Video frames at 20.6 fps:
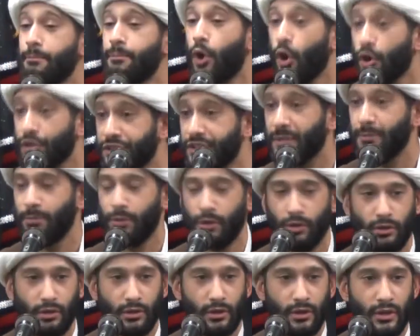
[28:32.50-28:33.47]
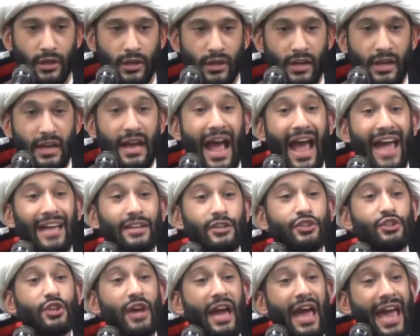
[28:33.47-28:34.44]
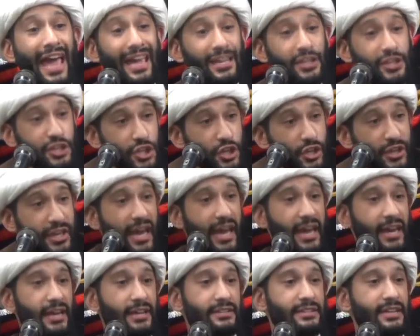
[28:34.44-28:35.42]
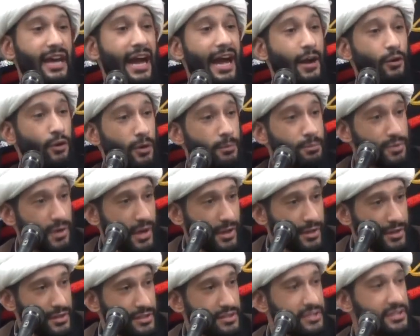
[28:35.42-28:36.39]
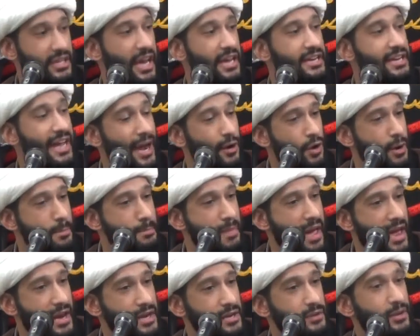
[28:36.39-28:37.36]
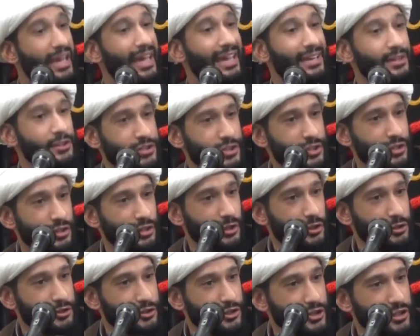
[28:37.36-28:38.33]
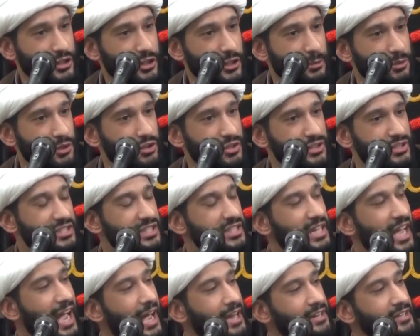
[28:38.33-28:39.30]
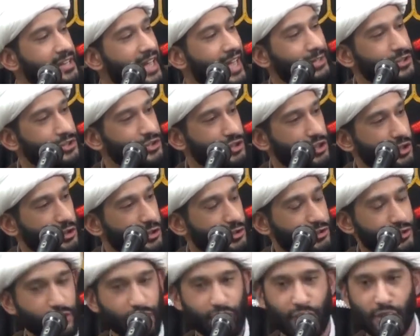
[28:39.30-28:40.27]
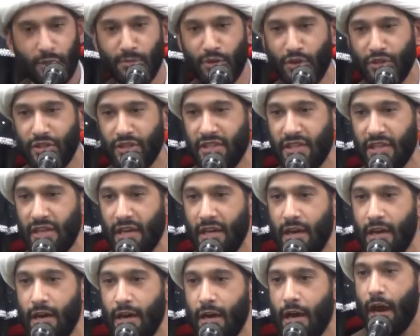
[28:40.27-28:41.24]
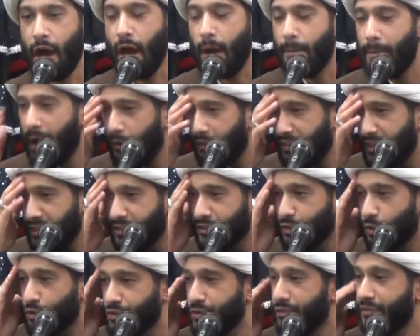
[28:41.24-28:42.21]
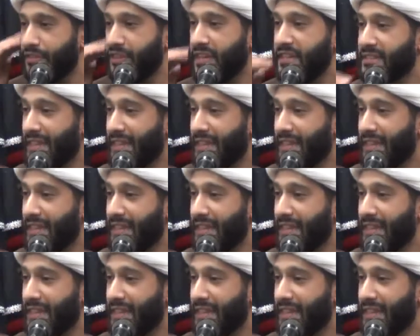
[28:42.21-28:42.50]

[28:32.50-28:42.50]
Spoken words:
possible, and to educate our brothers and our men, internal to the community and external to the community, about these sorts of things